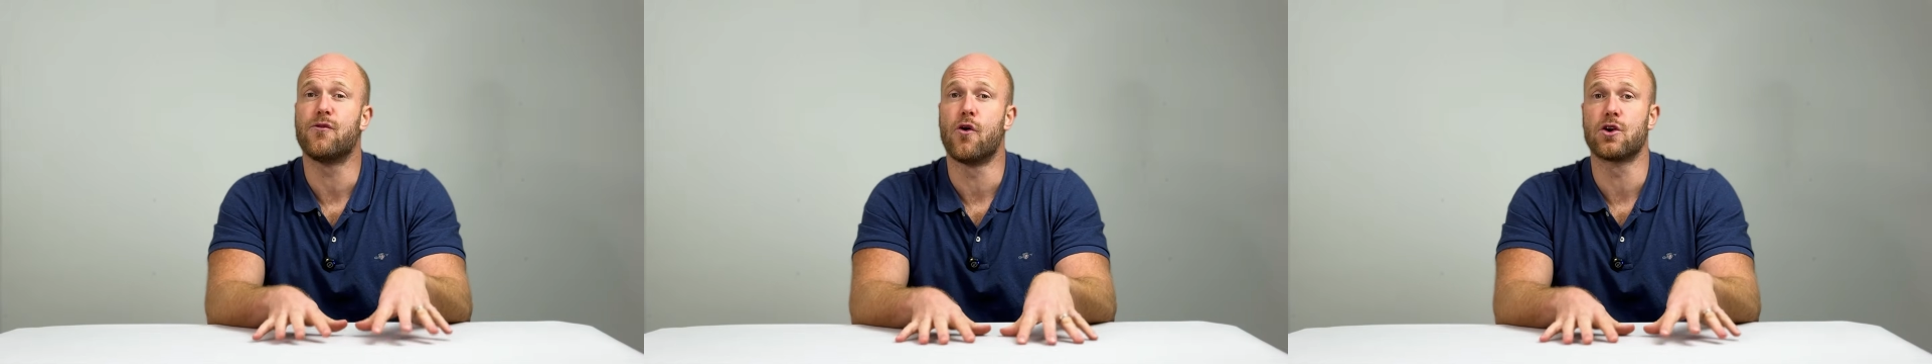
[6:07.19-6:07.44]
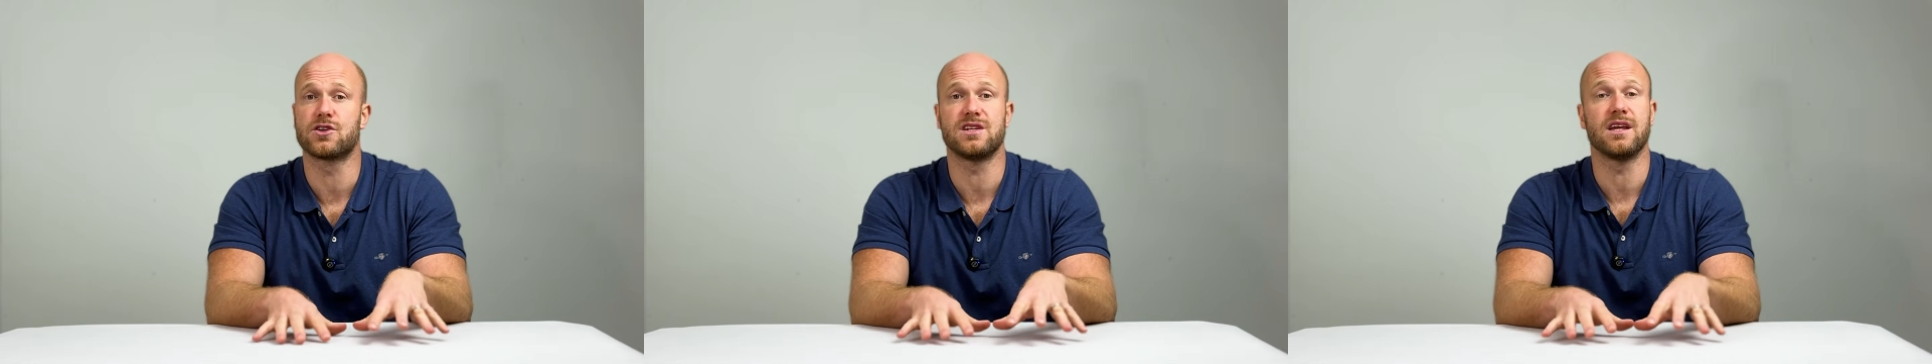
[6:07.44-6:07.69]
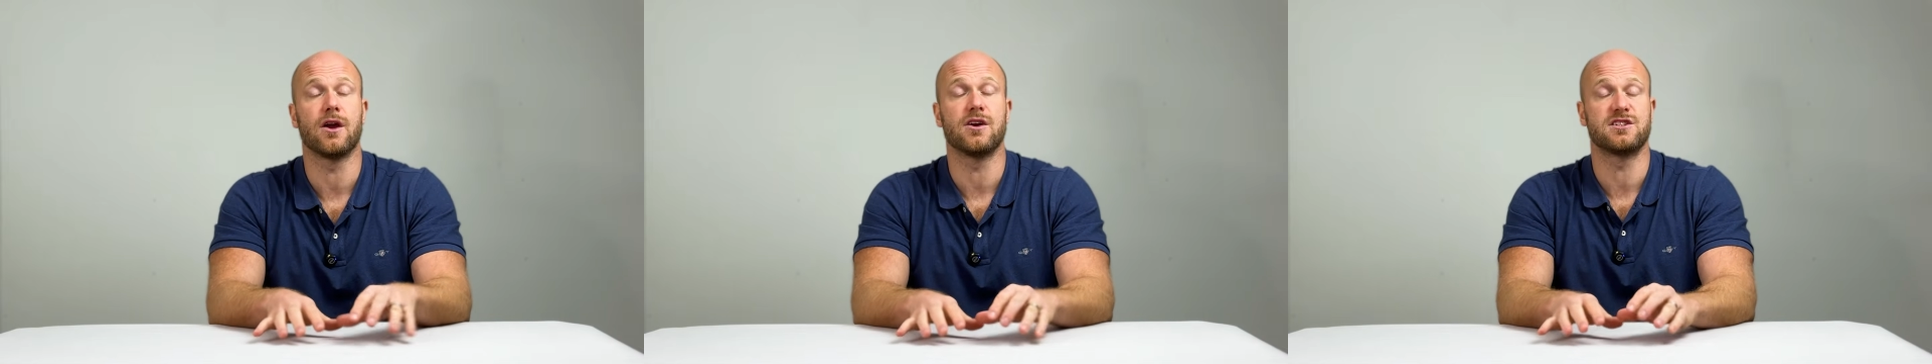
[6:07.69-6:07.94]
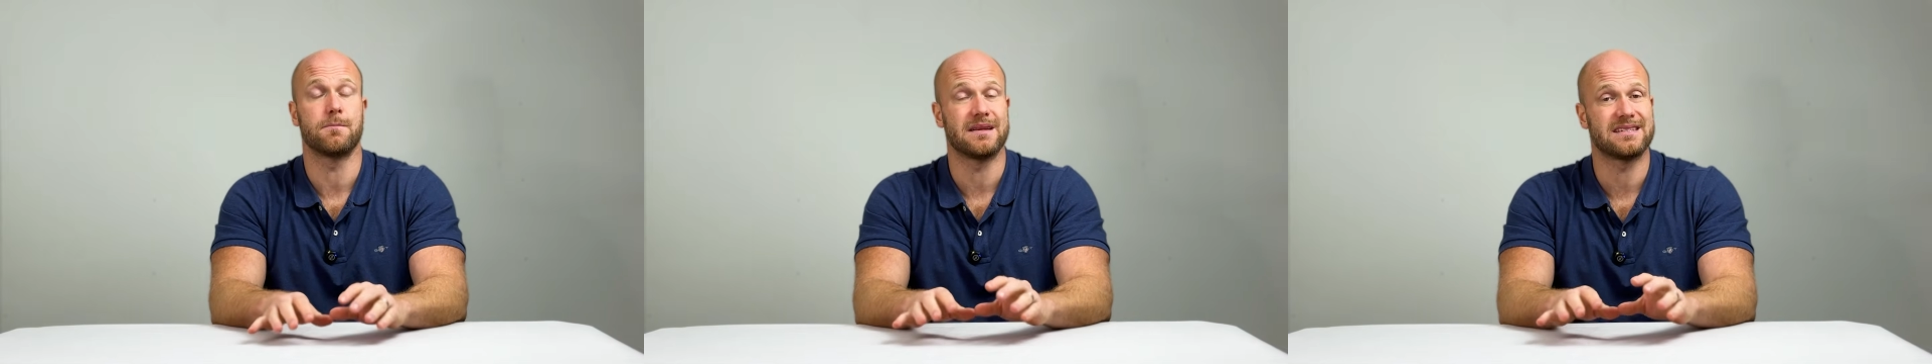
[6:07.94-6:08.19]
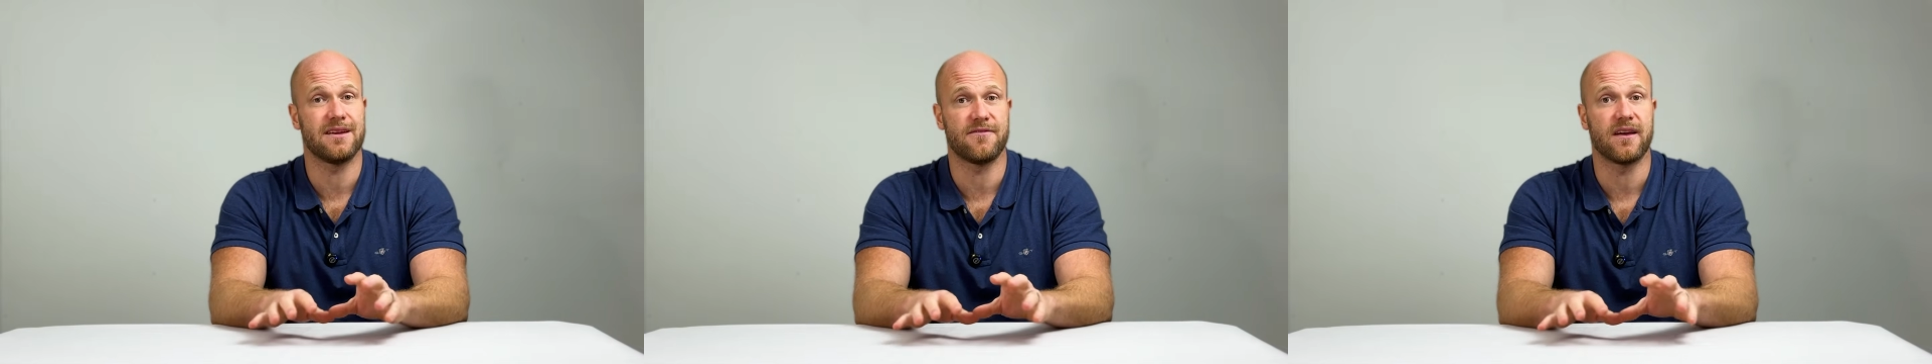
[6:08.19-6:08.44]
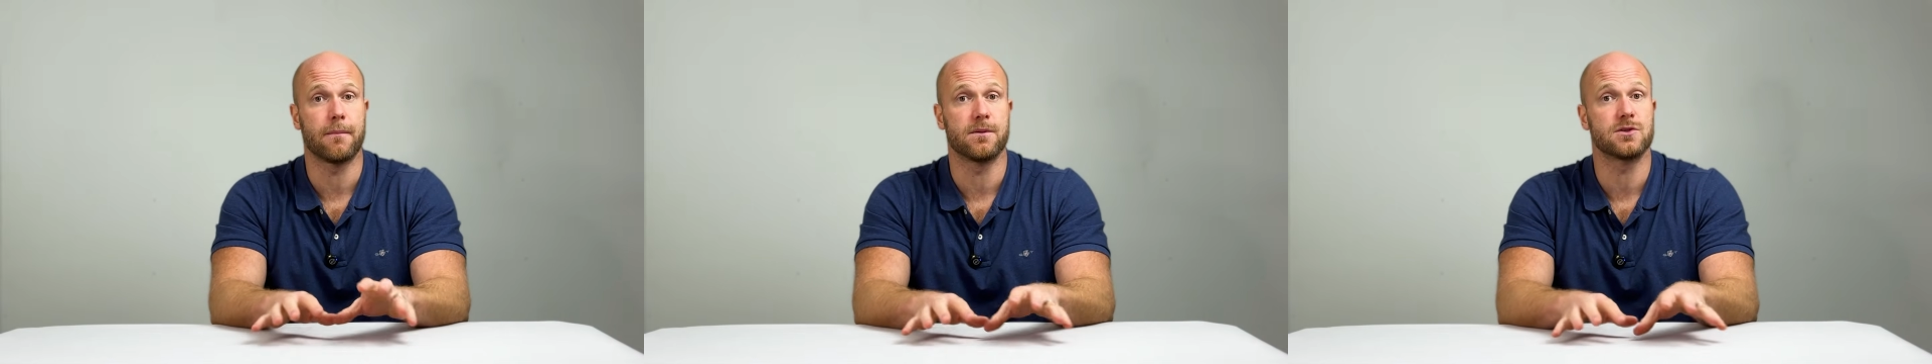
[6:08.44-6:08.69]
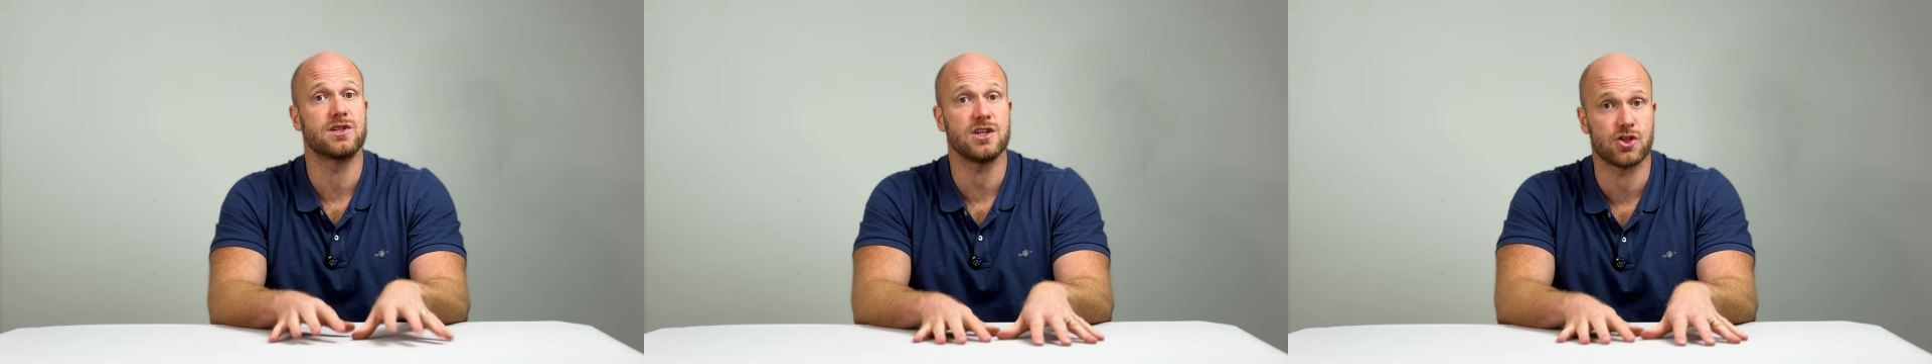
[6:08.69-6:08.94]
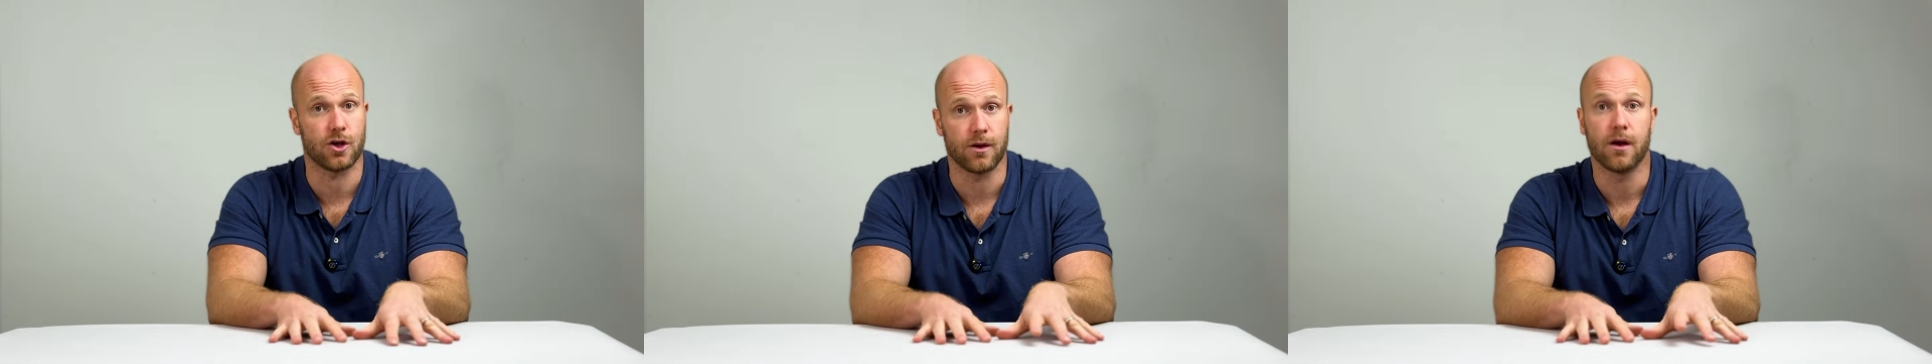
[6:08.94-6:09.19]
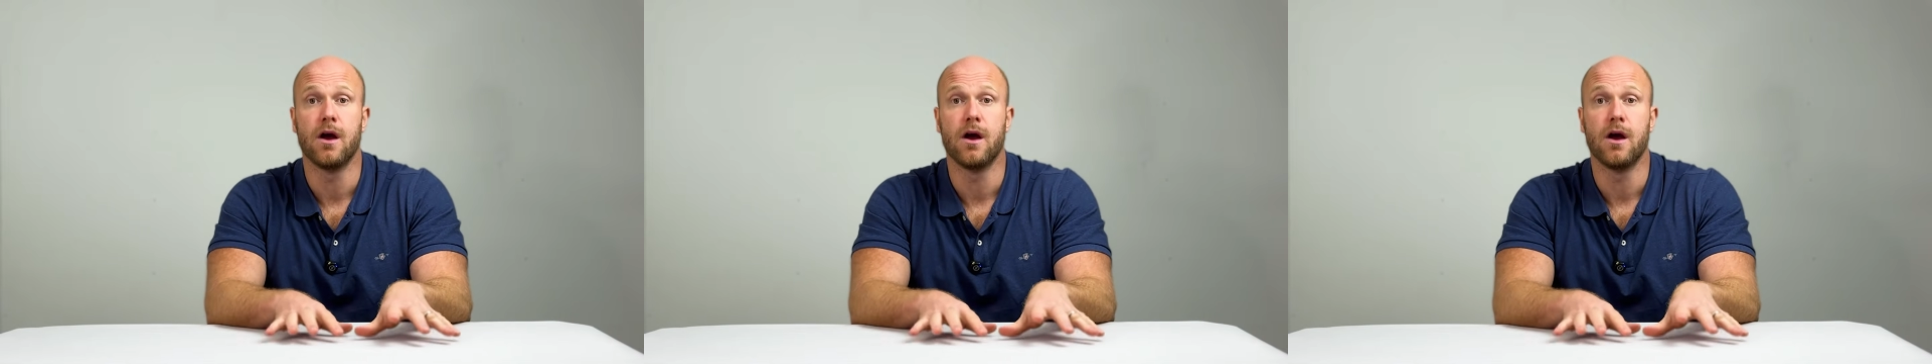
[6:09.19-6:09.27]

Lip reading: forcing a specific position.